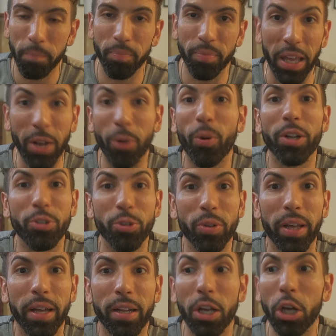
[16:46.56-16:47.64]
They don't want to do
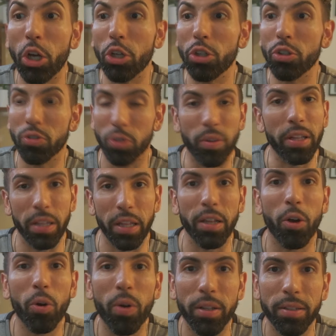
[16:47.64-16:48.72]
that. So then they
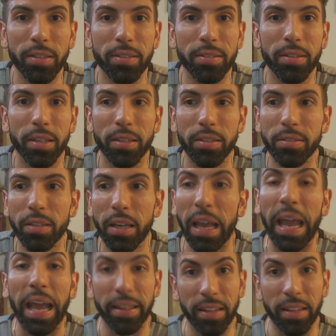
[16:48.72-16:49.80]
go on these things
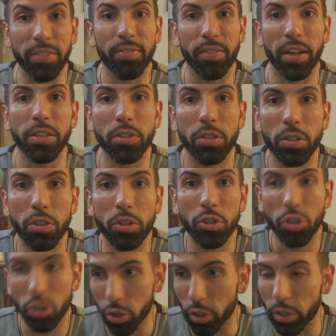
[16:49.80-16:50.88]
and they find
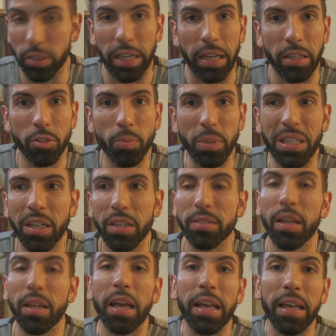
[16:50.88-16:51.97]
sugar daddies
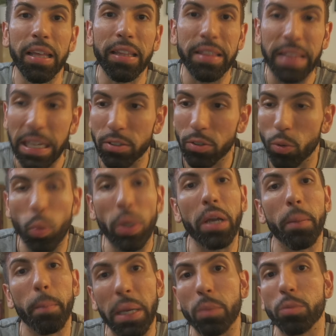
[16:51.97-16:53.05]
because that's the way a
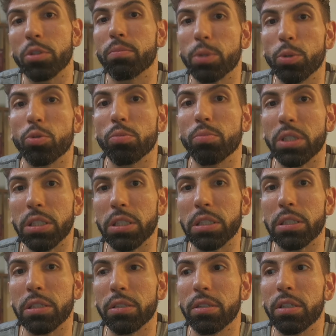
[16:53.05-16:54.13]
man was supposed to be.
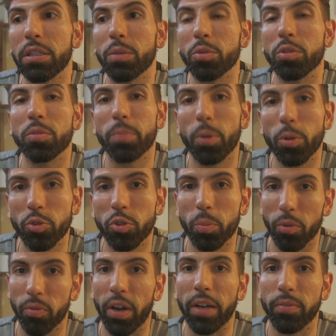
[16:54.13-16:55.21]
He was supposed to
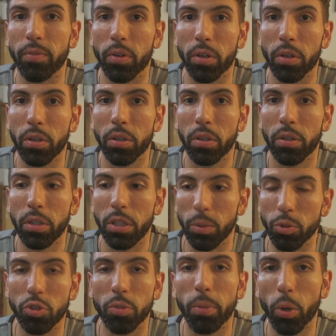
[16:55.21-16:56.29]
provide for her. He
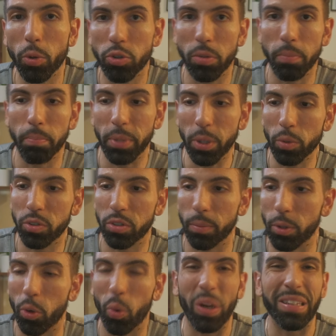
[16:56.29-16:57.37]
was supposed to build
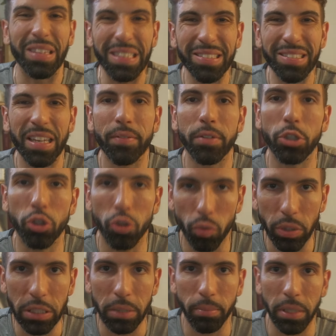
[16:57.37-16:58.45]
something or at least have a
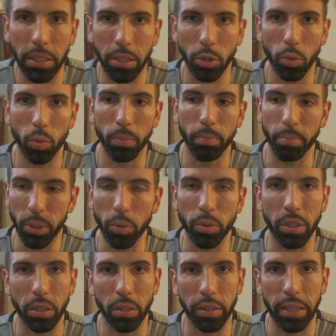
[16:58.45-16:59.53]
dream that you were
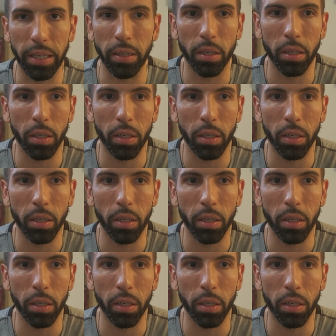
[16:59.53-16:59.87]
building that